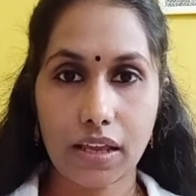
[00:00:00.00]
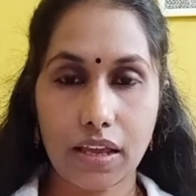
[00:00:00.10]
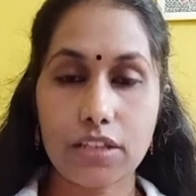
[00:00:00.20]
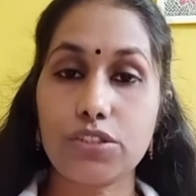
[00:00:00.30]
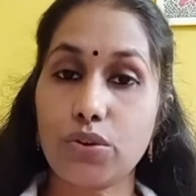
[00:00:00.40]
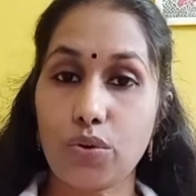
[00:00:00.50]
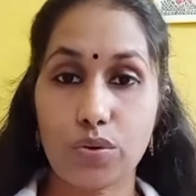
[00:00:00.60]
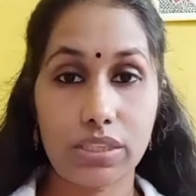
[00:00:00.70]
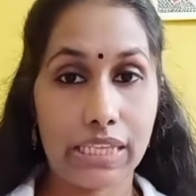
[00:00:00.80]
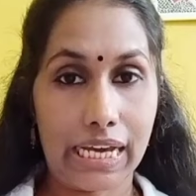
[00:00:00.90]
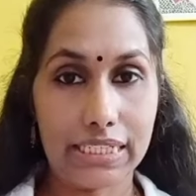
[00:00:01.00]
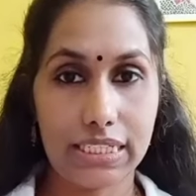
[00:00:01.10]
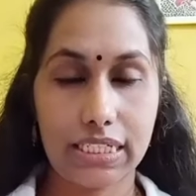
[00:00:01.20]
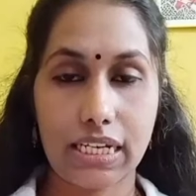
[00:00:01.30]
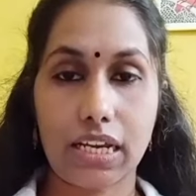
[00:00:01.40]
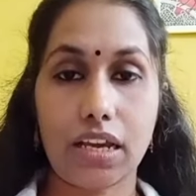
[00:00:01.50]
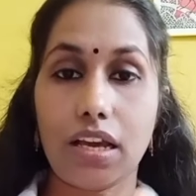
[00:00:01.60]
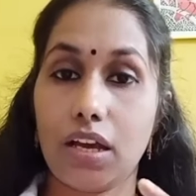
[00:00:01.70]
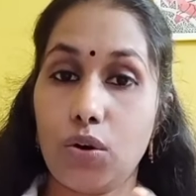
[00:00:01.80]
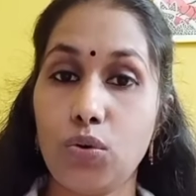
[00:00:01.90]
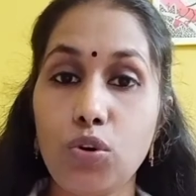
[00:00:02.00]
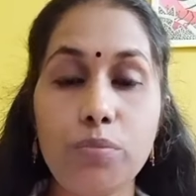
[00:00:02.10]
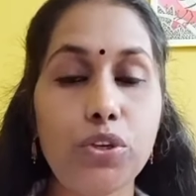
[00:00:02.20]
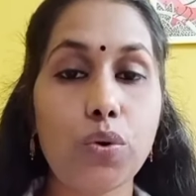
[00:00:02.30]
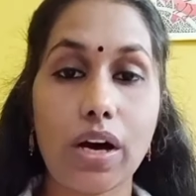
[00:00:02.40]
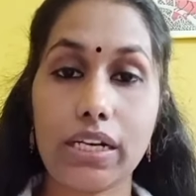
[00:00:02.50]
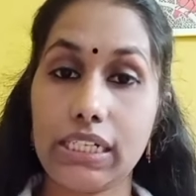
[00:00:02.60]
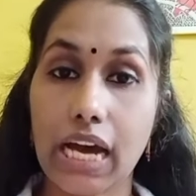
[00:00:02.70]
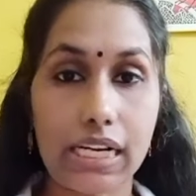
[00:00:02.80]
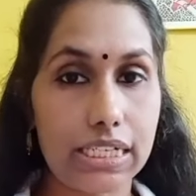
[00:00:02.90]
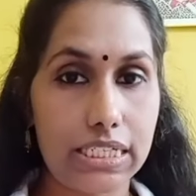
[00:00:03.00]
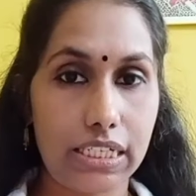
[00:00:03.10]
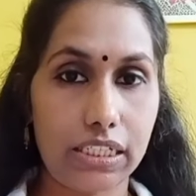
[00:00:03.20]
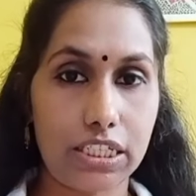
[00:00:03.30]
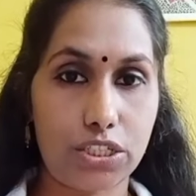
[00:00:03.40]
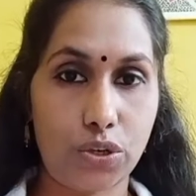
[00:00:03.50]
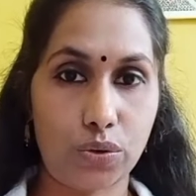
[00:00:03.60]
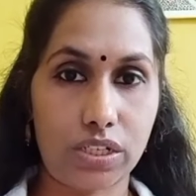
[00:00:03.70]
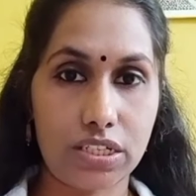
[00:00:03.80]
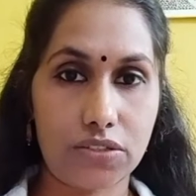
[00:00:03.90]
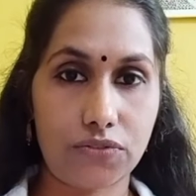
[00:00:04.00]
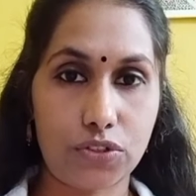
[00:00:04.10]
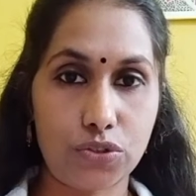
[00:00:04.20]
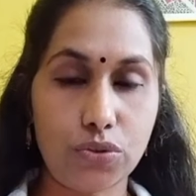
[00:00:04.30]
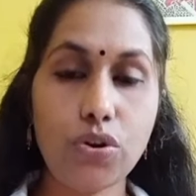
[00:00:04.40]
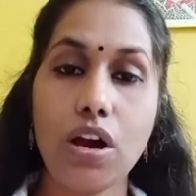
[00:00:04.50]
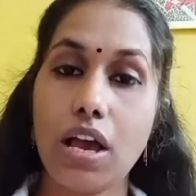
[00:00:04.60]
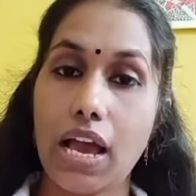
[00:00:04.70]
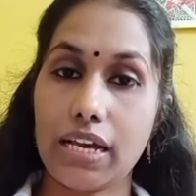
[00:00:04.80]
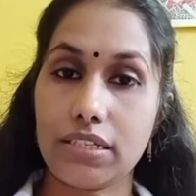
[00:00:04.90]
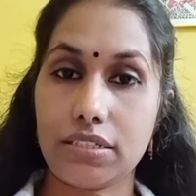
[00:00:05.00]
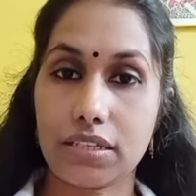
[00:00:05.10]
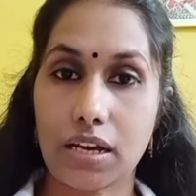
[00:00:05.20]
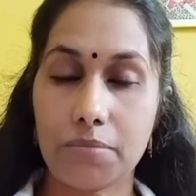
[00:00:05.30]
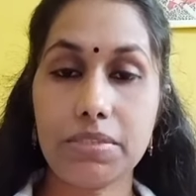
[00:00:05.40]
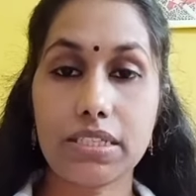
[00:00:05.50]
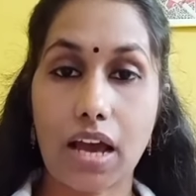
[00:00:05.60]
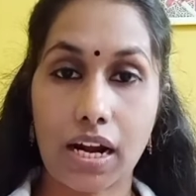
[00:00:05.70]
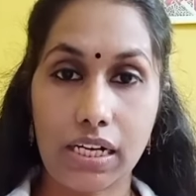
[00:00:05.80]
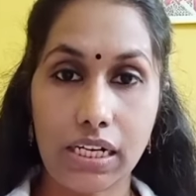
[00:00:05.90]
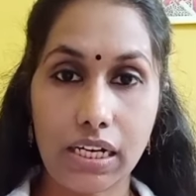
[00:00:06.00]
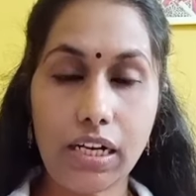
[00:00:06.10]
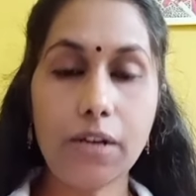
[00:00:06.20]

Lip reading: So that whom you are targeting this notice to comes under